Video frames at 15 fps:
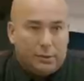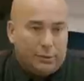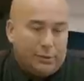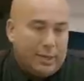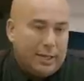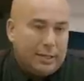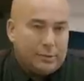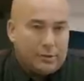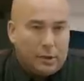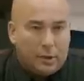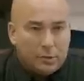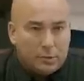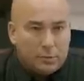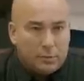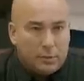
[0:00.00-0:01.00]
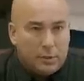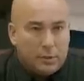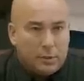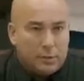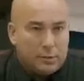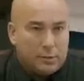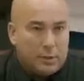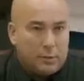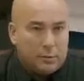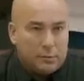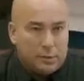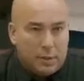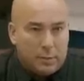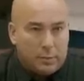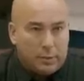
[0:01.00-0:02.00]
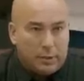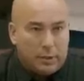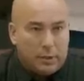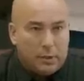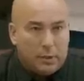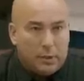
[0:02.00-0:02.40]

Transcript: You can't charge him. It's double jeopardy.